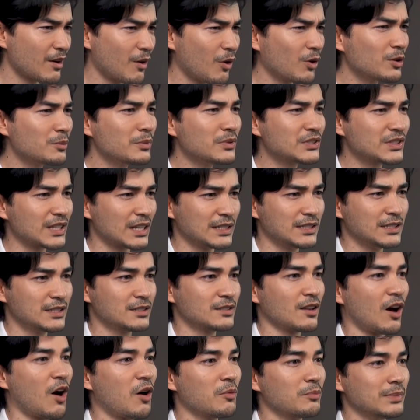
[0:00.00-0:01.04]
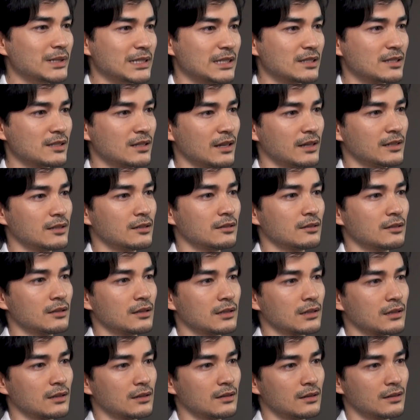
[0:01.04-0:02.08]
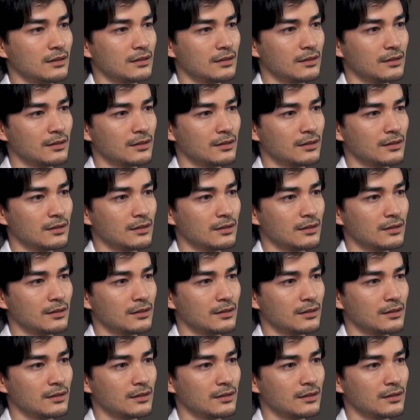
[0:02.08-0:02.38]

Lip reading: almost a zombie state, you know, like, oh.